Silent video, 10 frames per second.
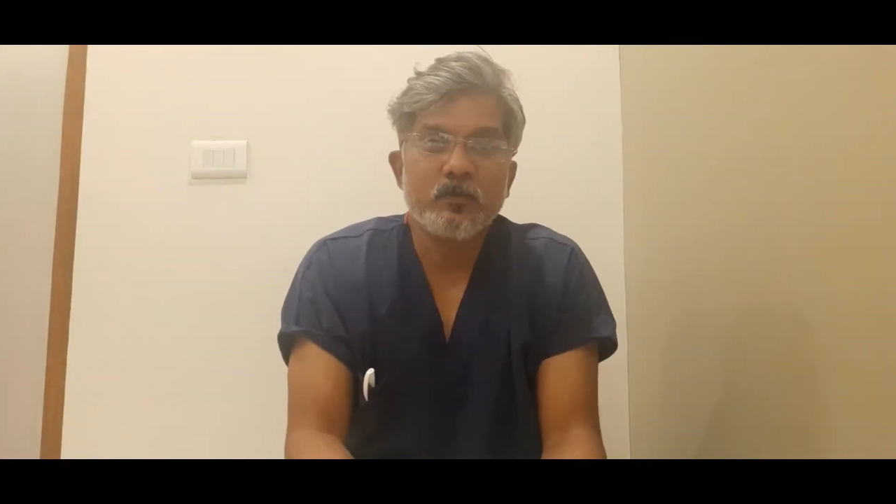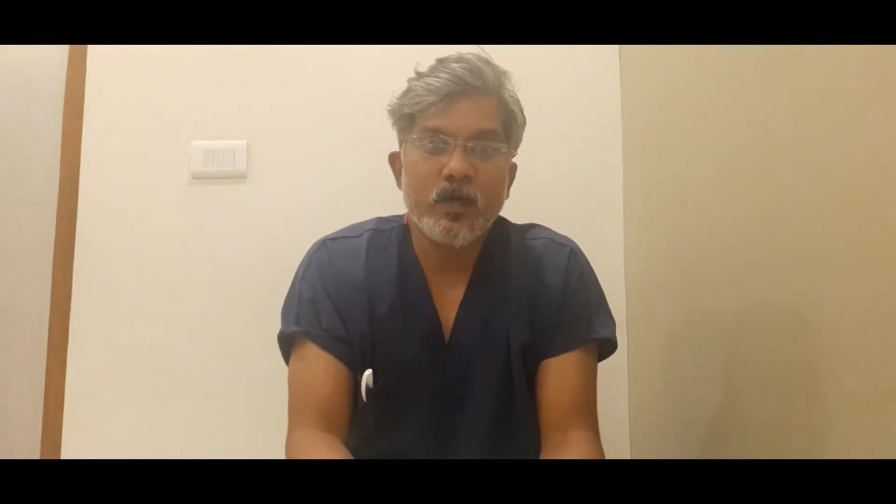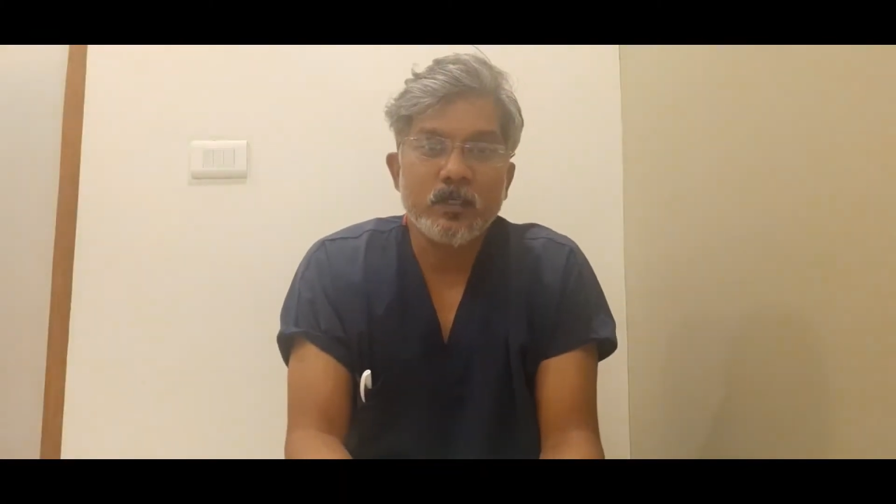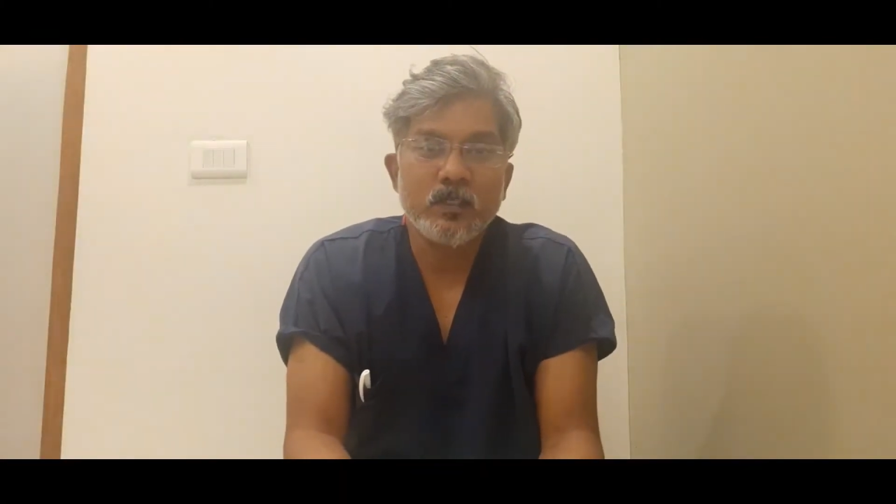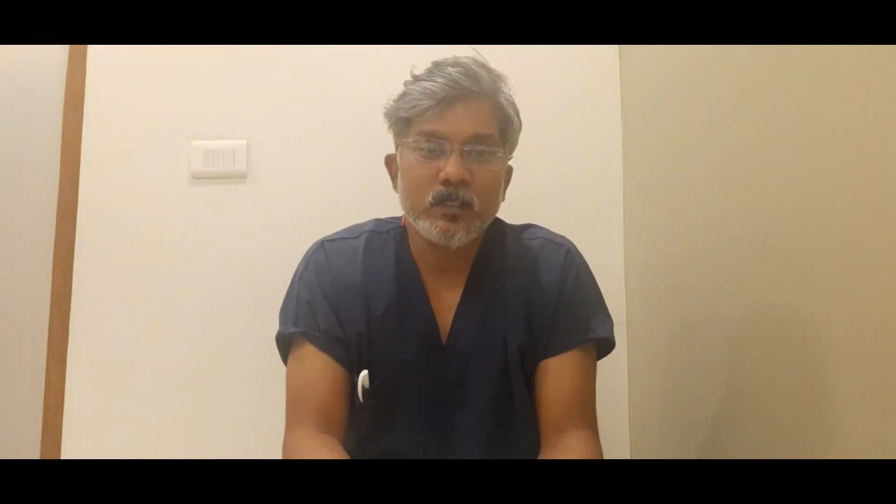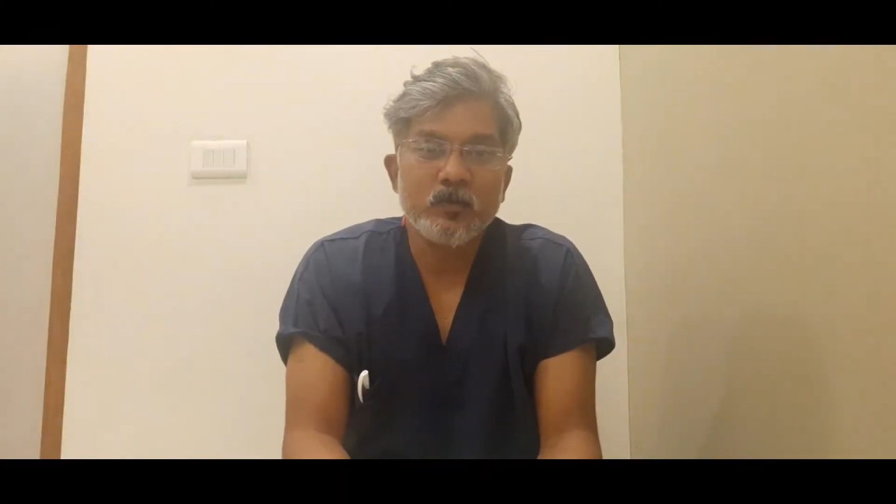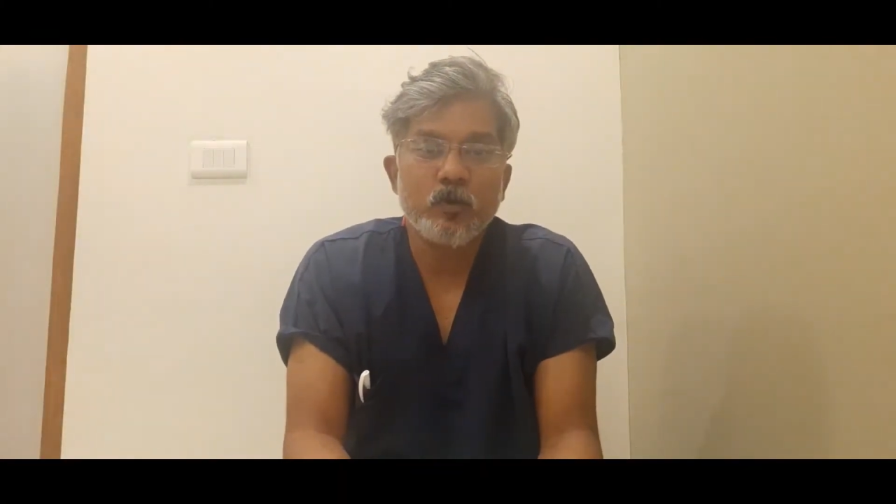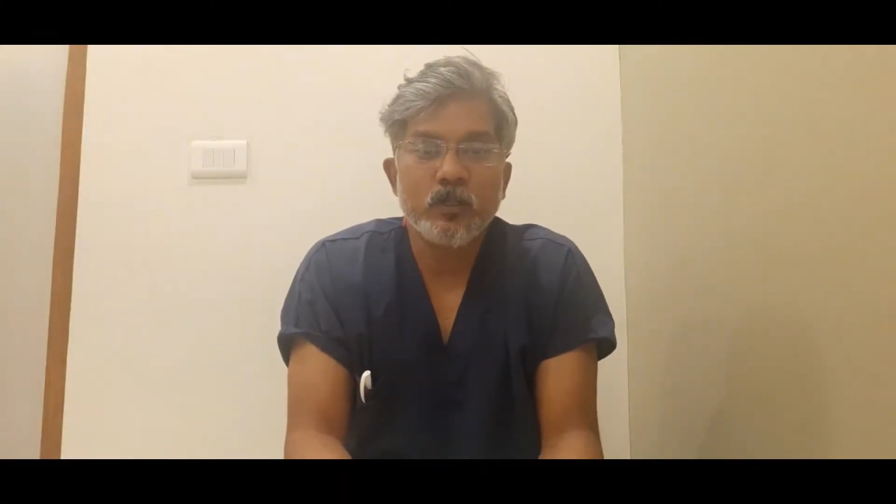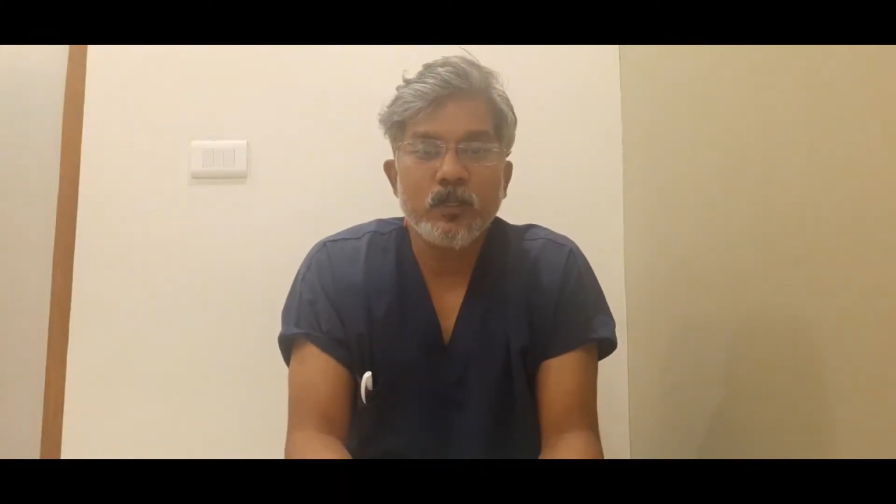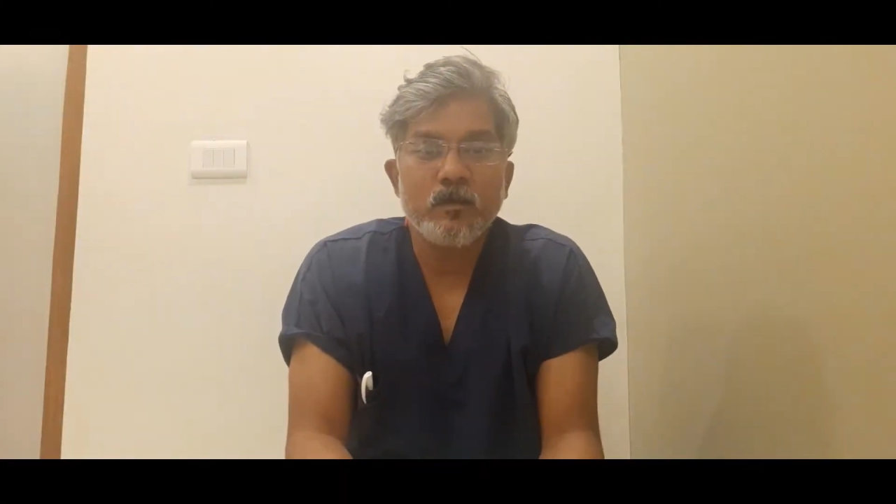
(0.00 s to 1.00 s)
factors
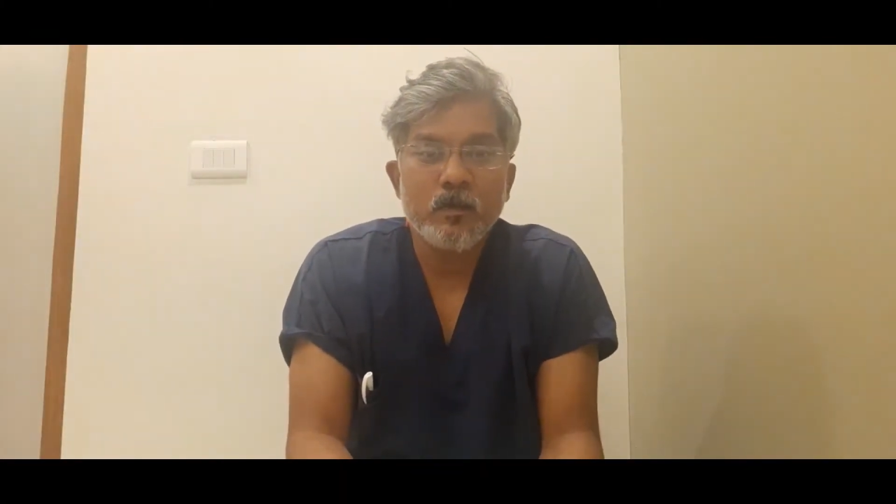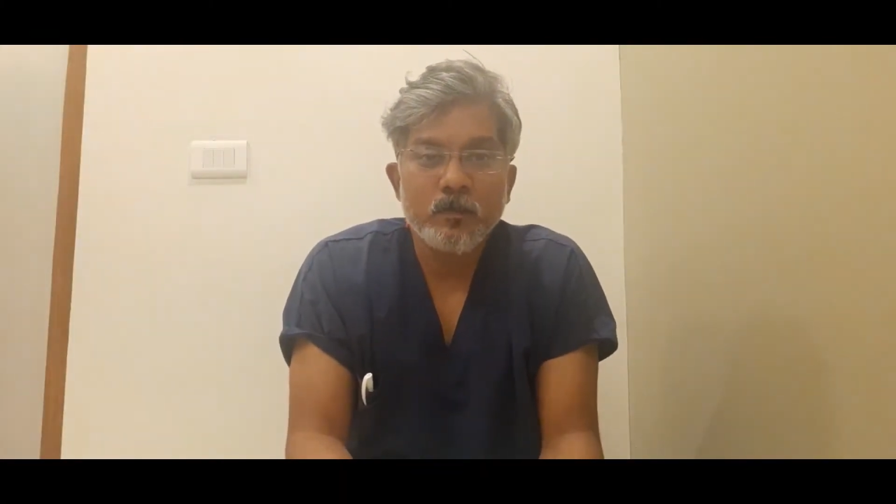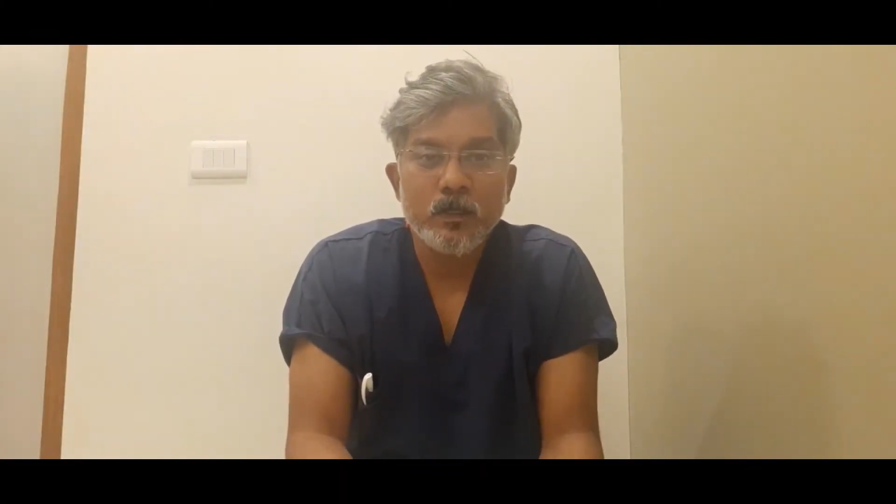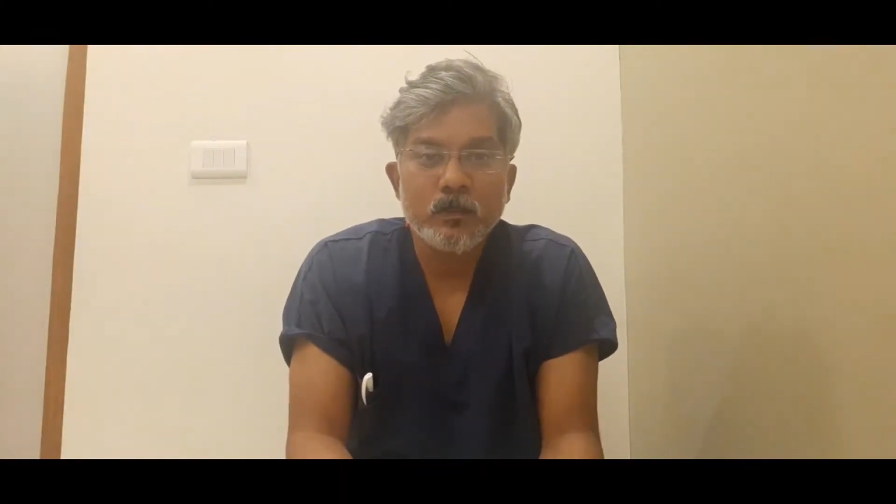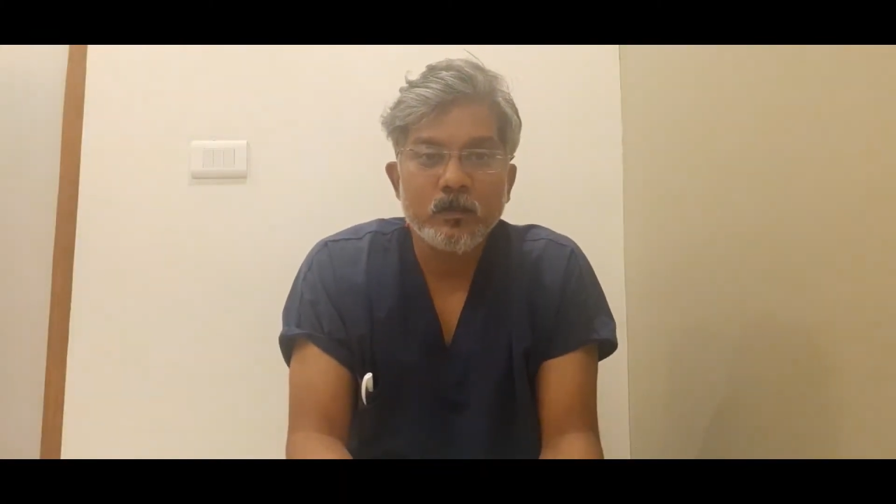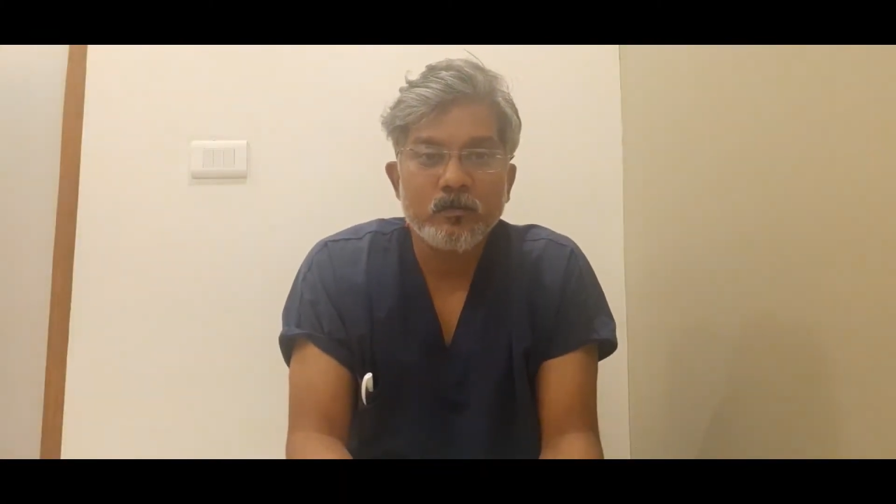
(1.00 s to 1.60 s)
for the development